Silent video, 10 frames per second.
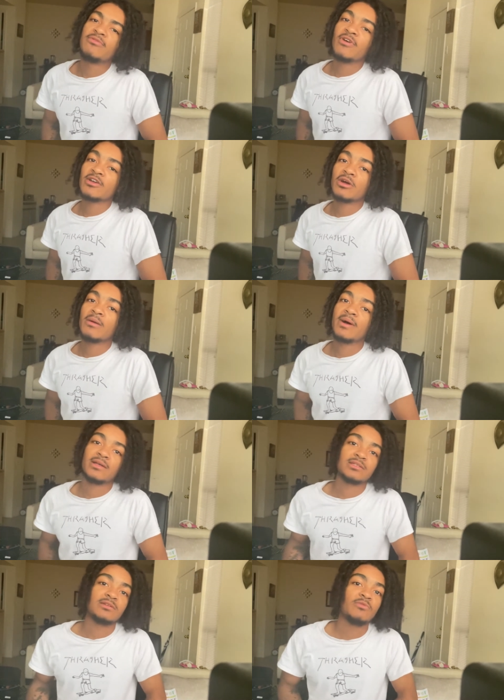before I cook up, I
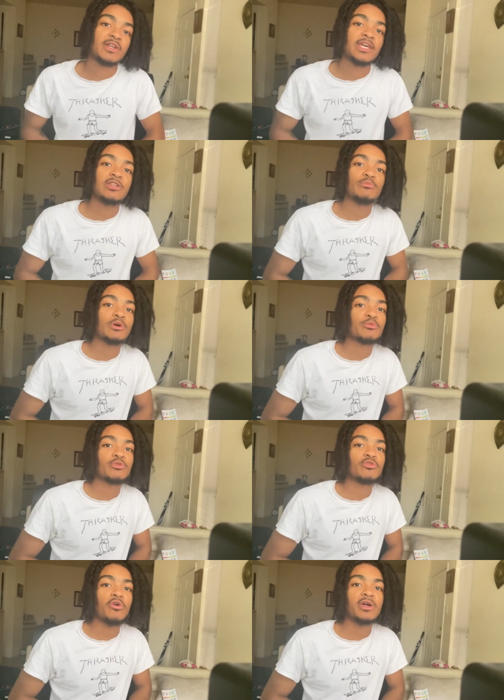actually wanna hit him up
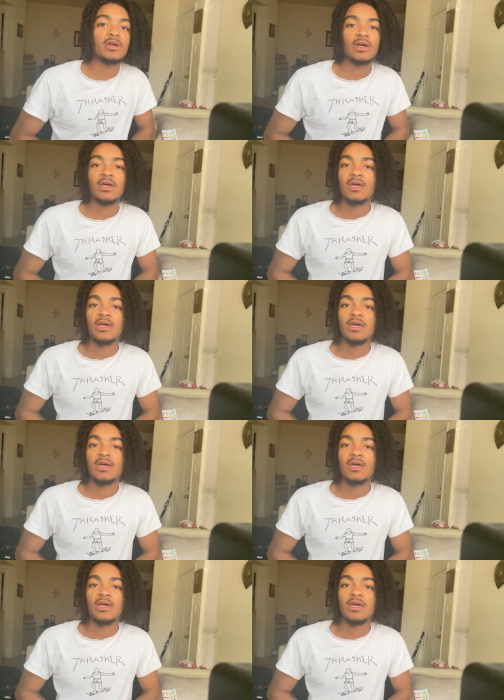real quick